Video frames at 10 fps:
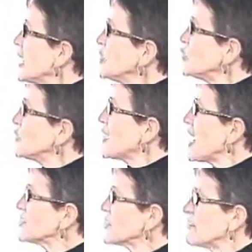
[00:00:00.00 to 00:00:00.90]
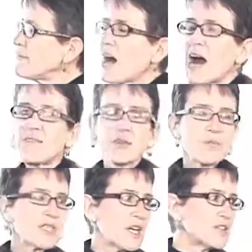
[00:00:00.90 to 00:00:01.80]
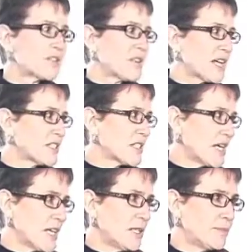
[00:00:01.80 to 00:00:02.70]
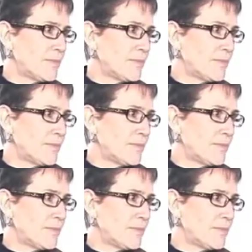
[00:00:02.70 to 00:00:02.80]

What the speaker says: In 2005, the results of that study